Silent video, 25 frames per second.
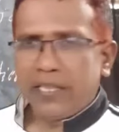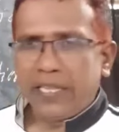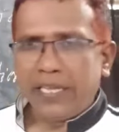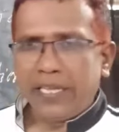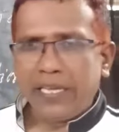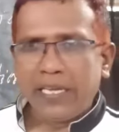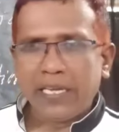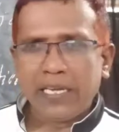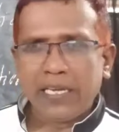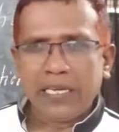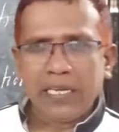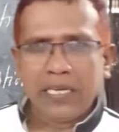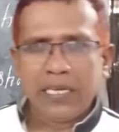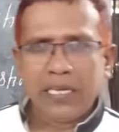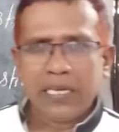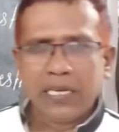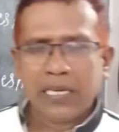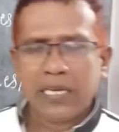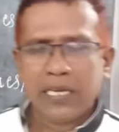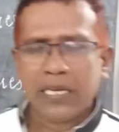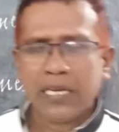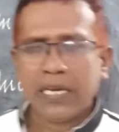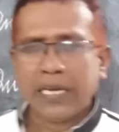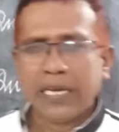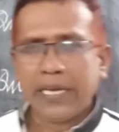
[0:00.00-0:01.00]
thing
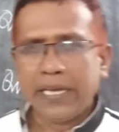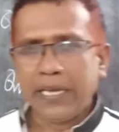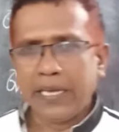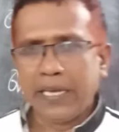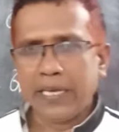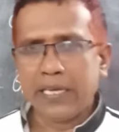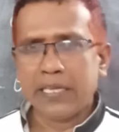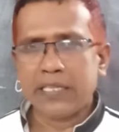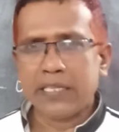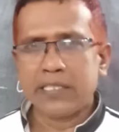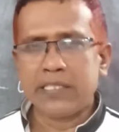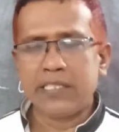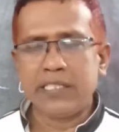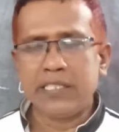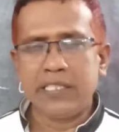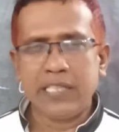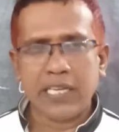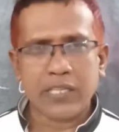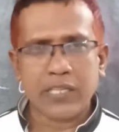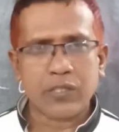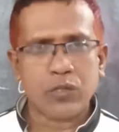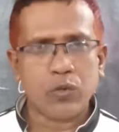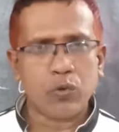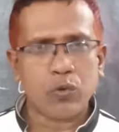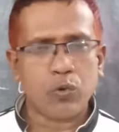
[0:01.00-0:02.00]
is
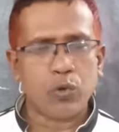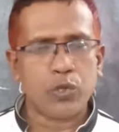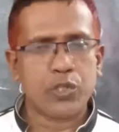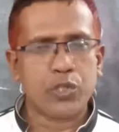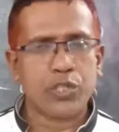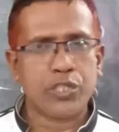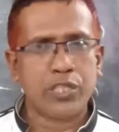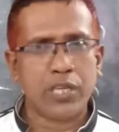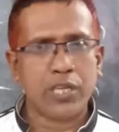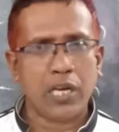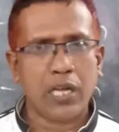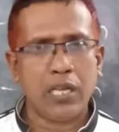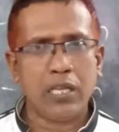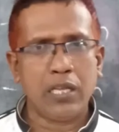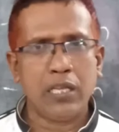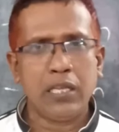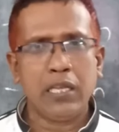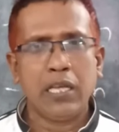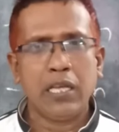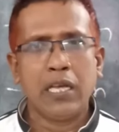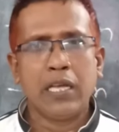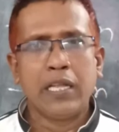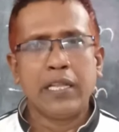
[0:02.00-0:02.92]
yes no question,